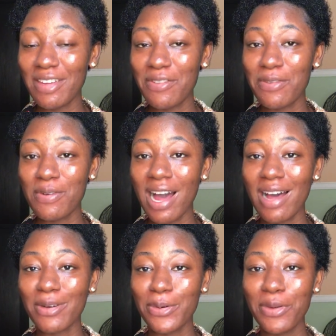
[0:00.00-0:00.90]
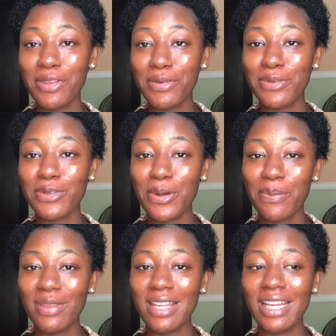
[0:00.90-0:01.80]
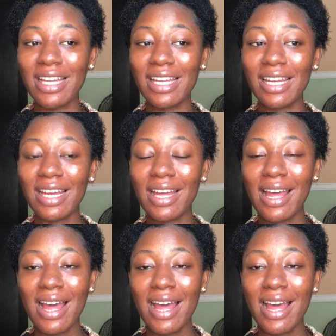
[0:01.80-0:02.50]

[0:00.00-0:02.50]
If you are going through something